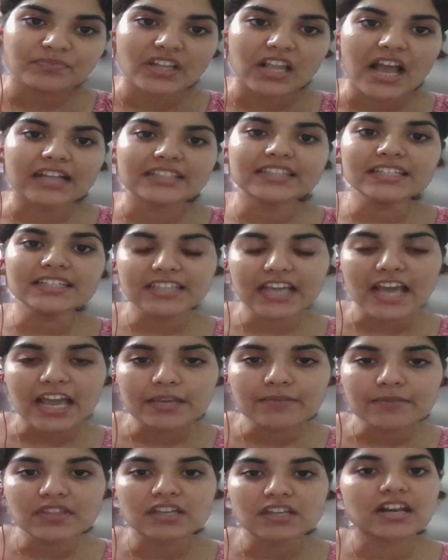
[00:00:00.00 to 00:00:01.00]
at the
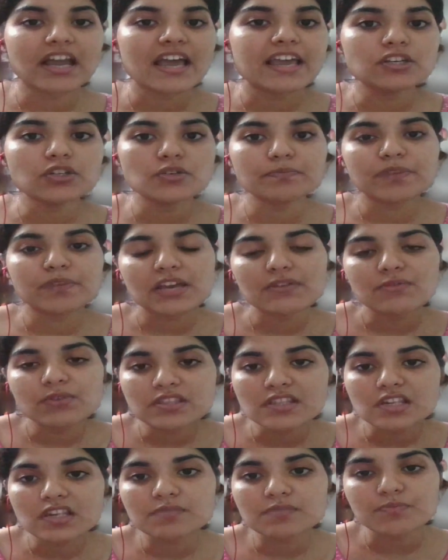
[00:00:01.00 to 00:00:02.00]
time, the right to
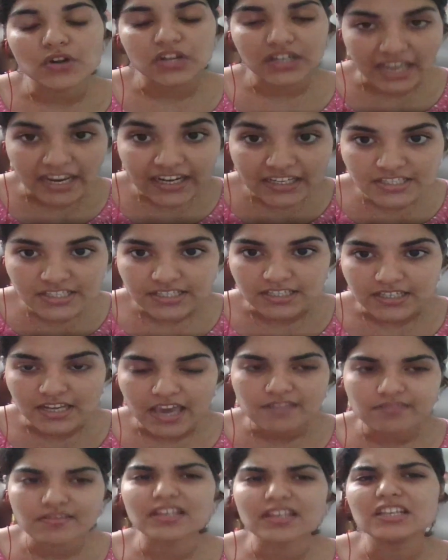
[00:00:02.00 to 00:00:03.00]
privacy is protected
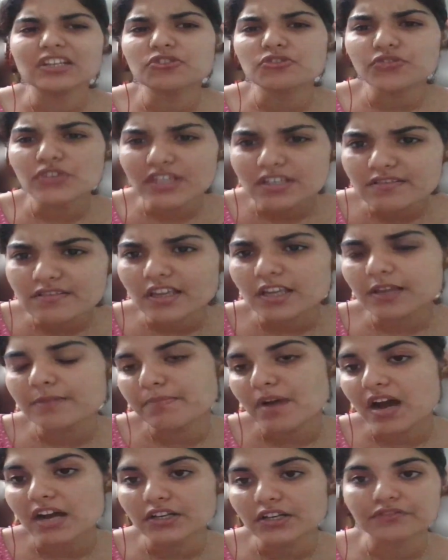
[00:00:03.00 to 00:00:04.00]
as an intrinsic
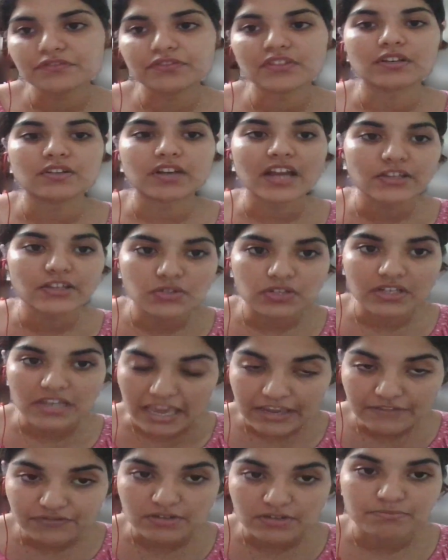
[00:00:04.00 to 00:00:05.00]
part of the right to
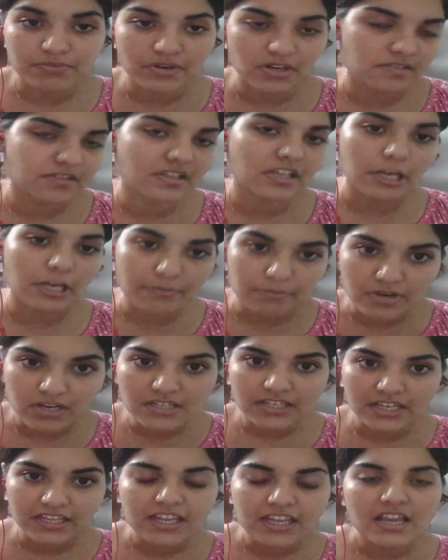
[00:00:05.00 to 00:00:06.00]
life and personal
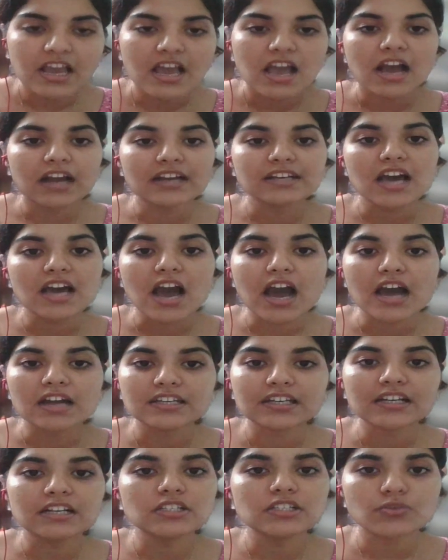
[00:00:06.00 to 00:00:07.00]
liberty under
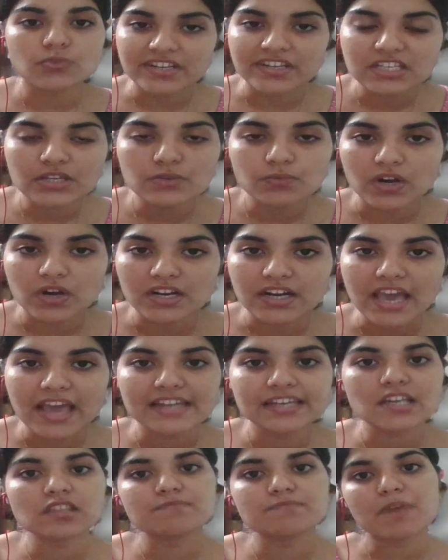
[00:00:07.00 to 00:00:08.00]
Article 21
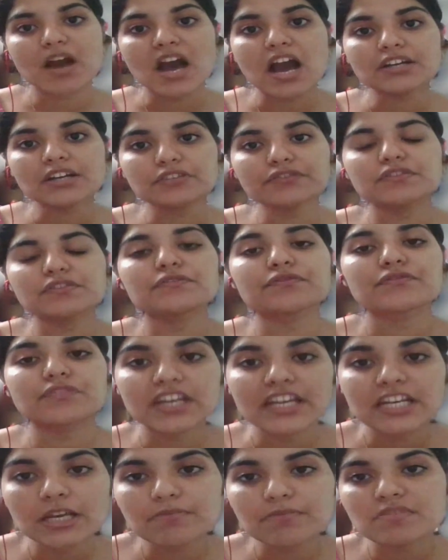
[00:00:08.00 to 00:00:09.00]
and as part of the
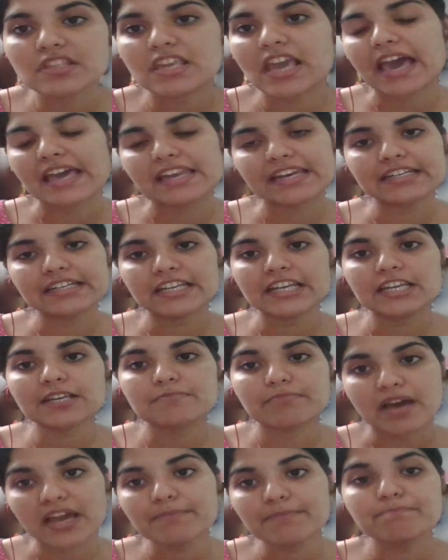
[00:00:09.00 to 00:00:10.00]
freedom
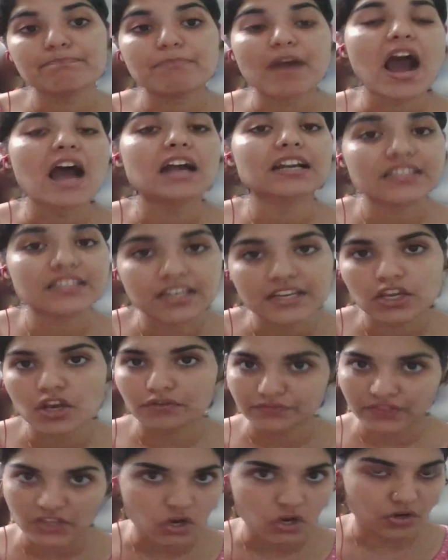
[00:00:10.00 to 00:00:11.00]
guaranteed by Part 3
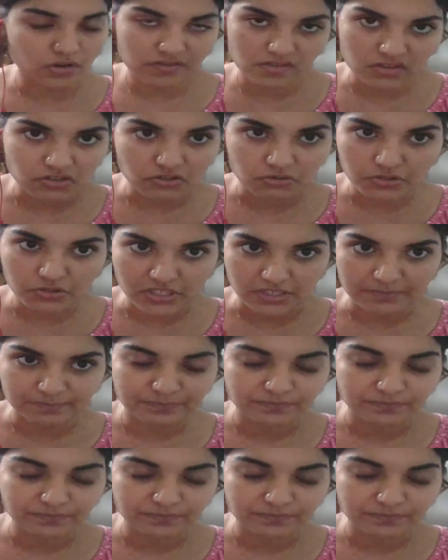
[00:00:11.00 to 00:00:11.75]
of the Constitution.